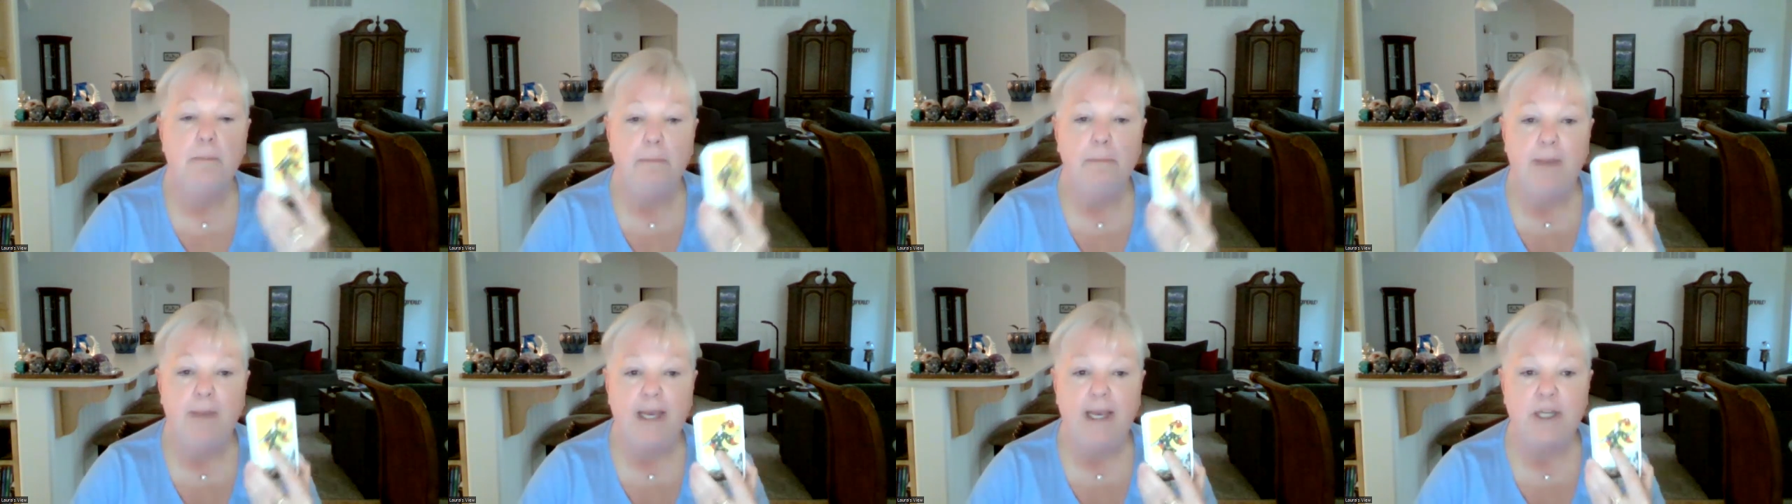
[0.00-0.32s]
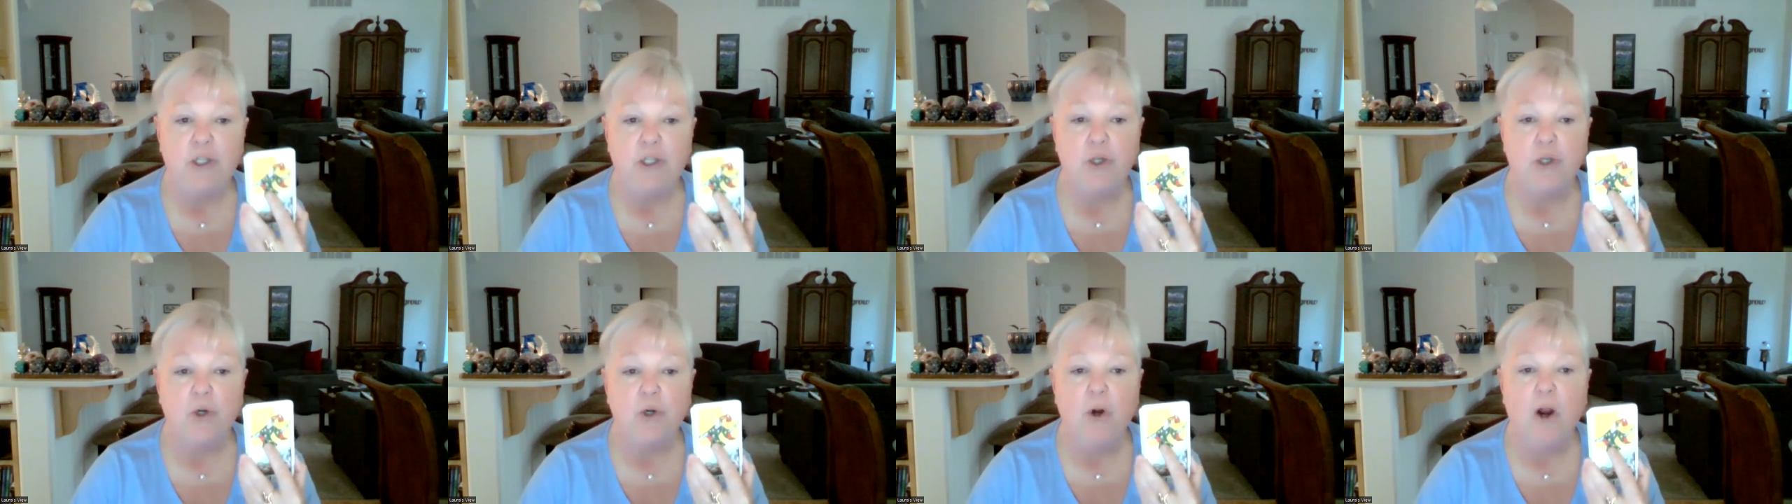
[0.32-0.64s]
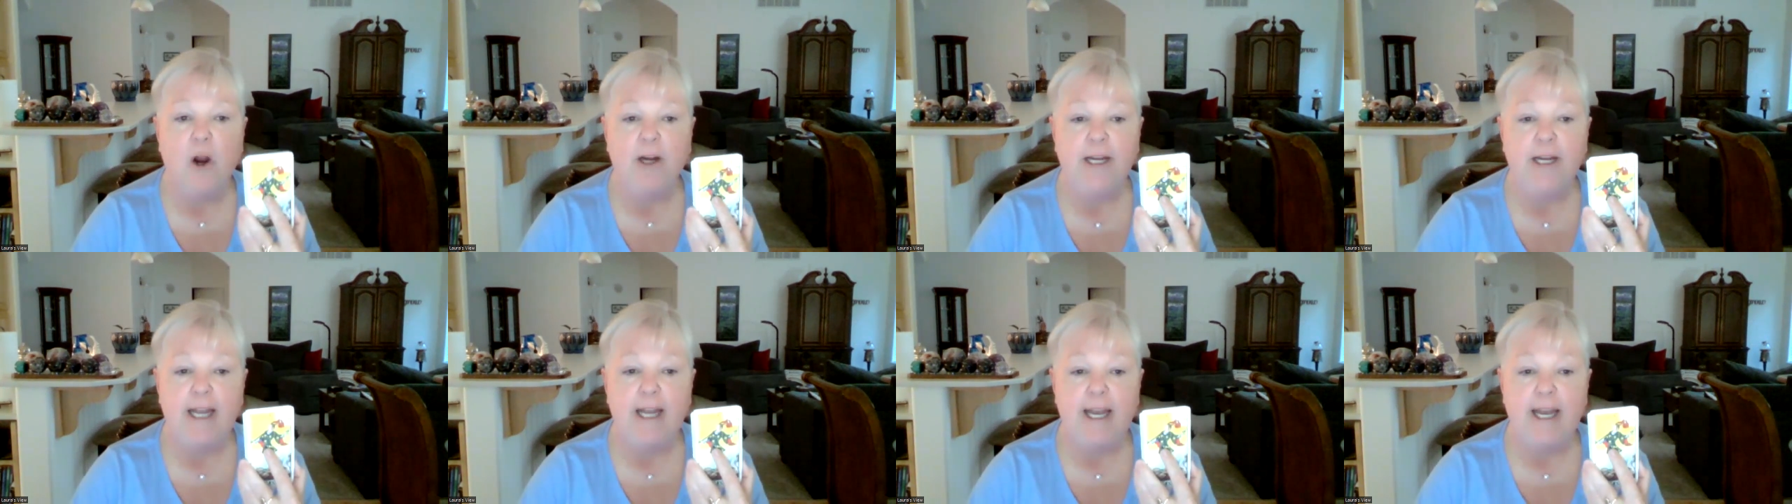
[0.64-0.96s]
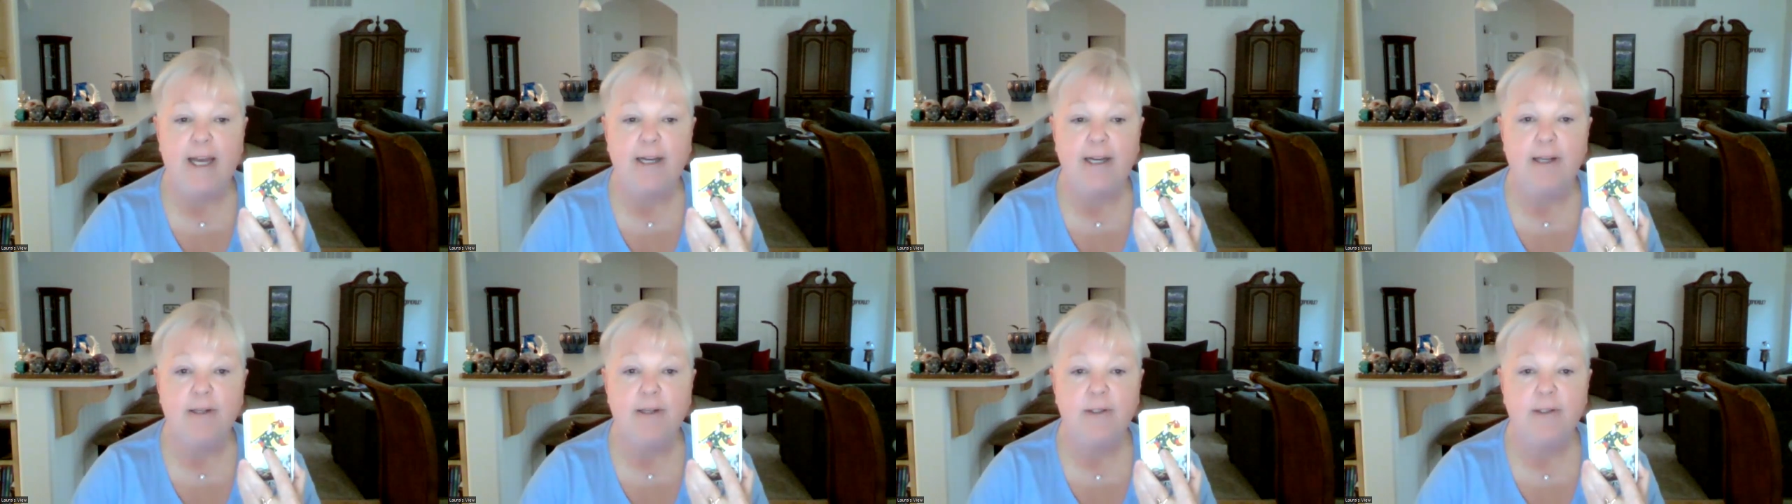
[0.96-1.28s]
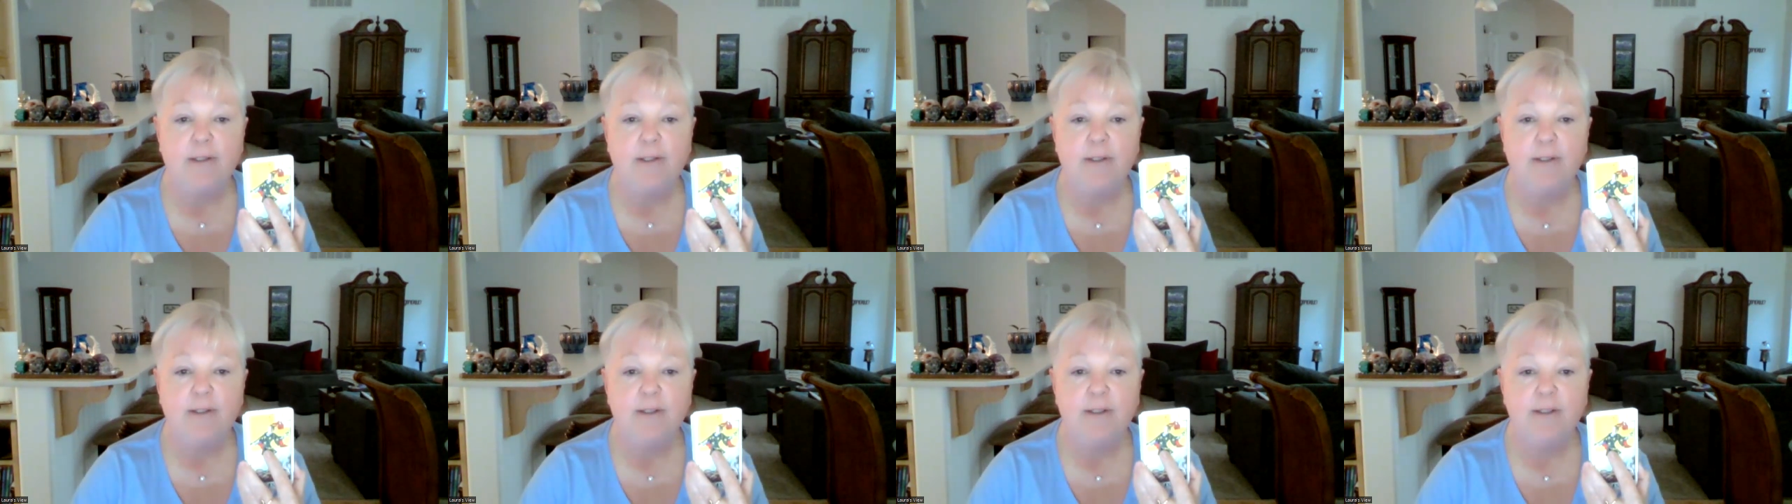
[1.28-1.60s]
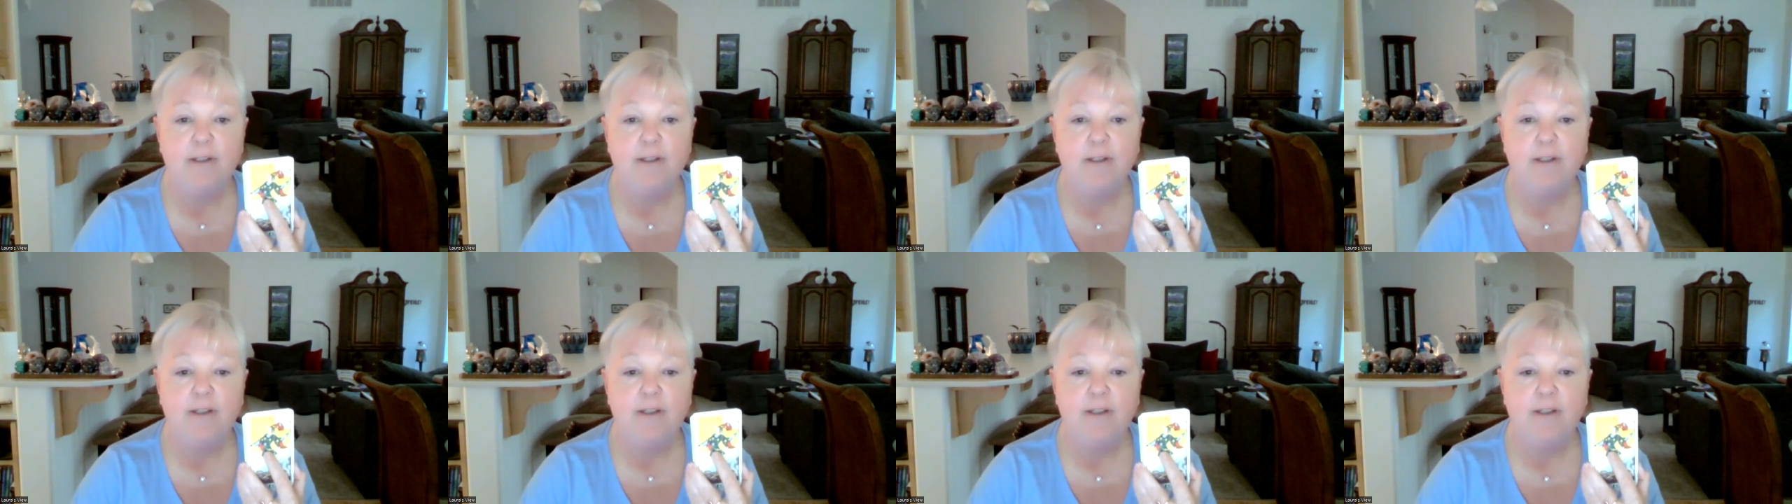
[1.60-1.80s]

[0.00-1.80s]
major arcanas